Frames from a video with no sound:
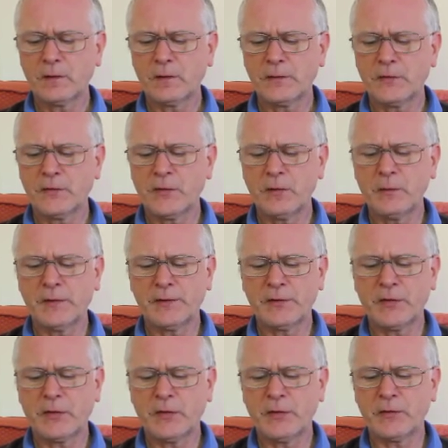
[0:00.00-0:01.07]
The two on the
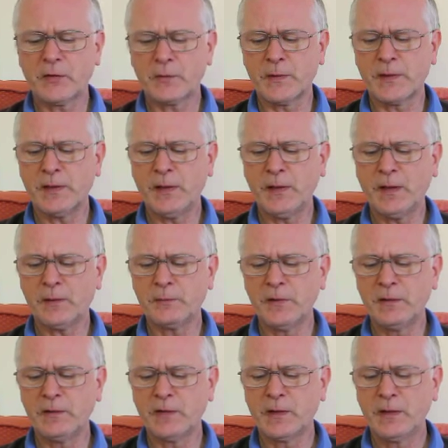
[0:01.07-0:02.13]
chargers were King
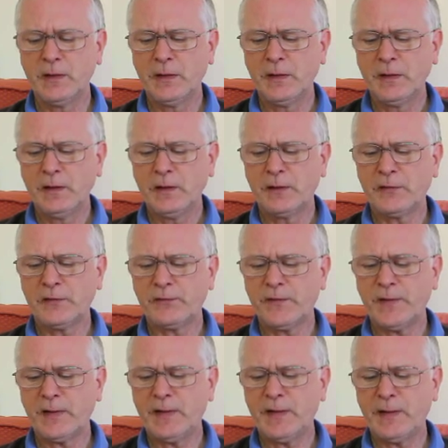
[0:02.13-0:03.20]
Edmund and a
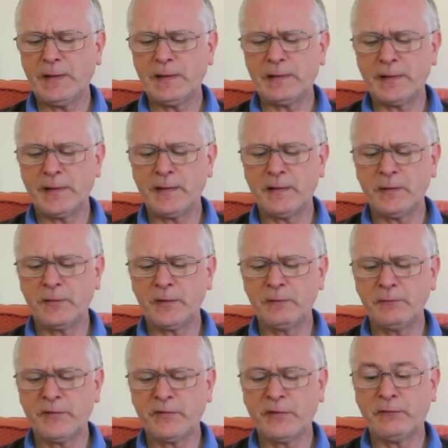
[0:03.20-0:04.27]
fair-haired lady with
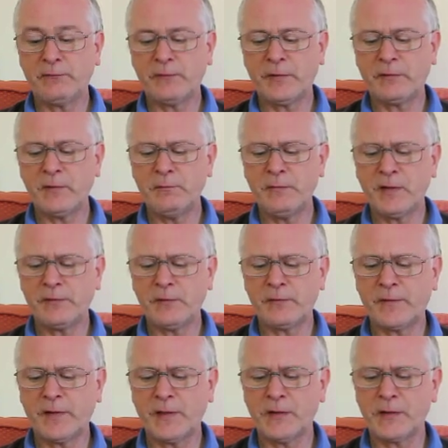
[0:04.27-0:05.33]
a very merry
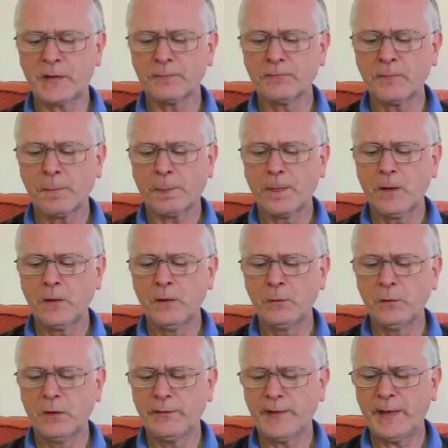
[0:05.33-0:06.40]
face, who
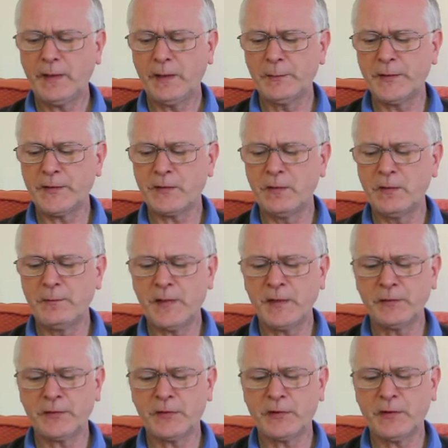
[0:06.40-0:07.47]
wore a helmet and a
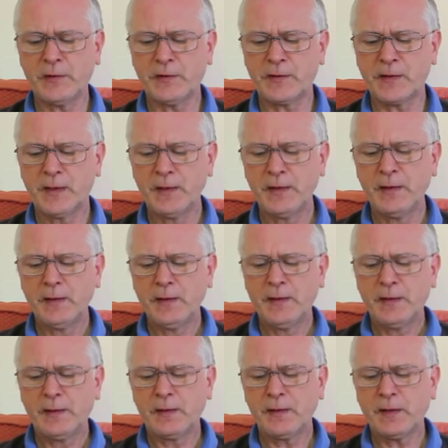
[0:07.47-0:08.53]
mail shirt,
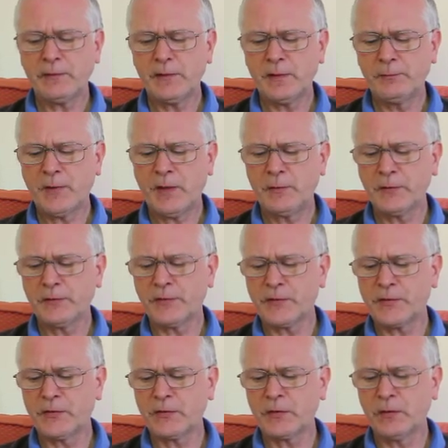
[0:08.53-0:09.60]
and carried a bow across
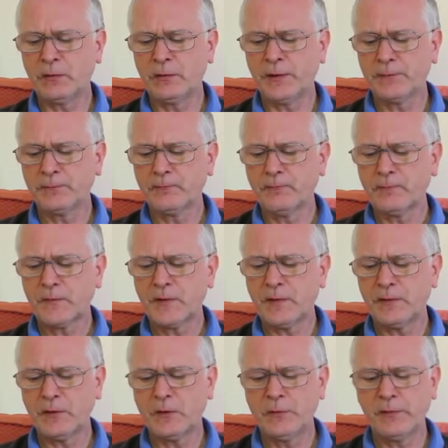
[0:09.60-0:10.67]
her shoulder, and
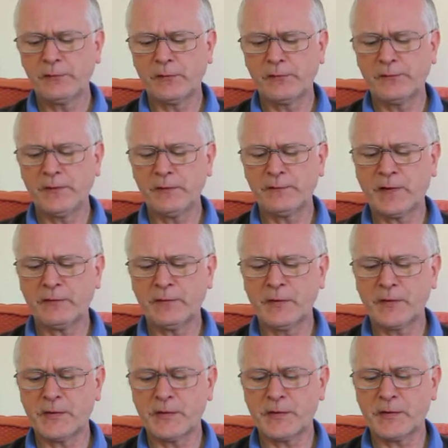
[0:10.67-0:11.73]
a quiver full of
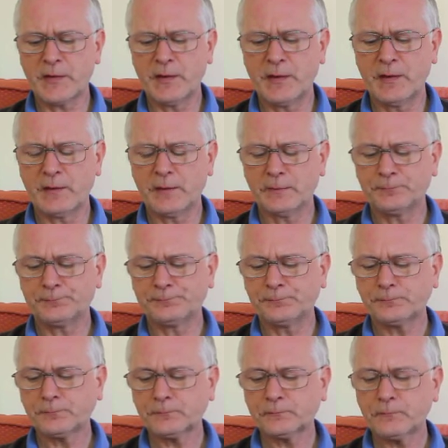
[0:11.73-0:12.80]
arrows at her side.
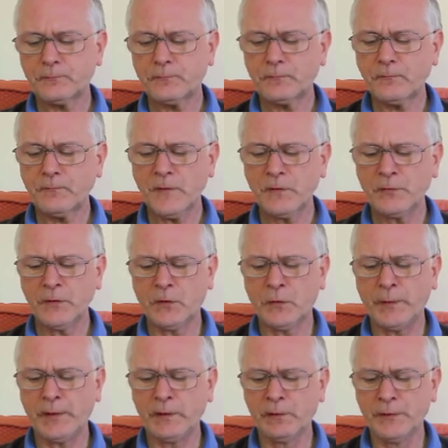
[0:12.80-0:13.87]
"The
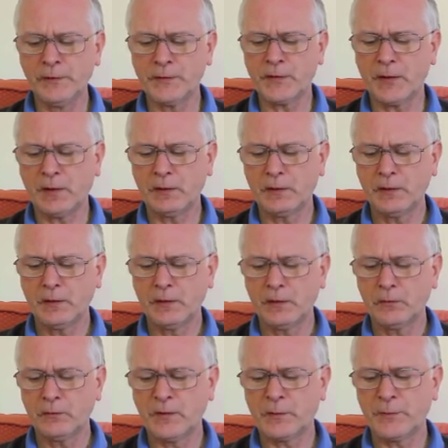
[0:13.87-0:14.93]
Queen Lucy,"
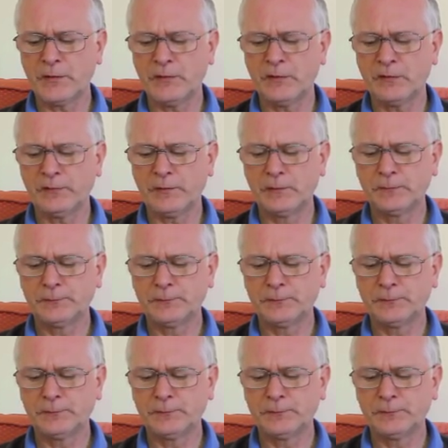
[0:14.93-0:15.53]
whispered Duffel.